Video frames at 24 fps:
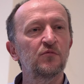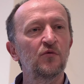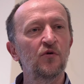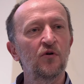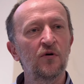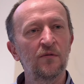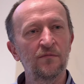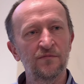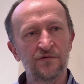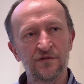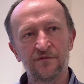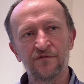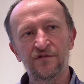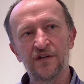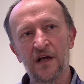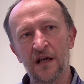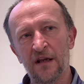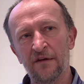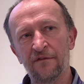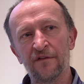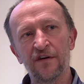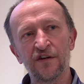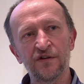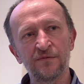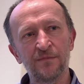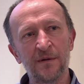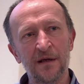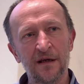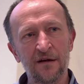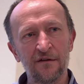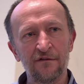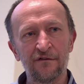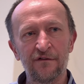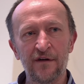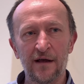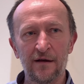swarms of jellyfish
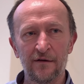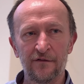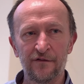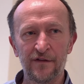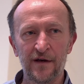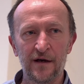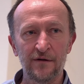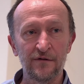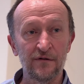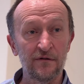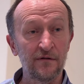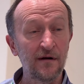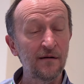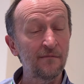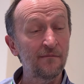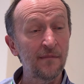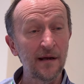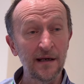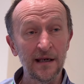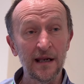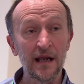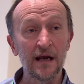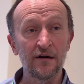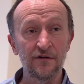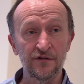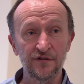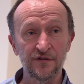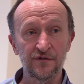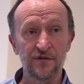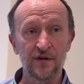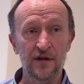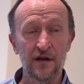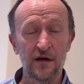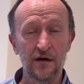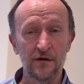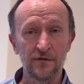being found around many areas of the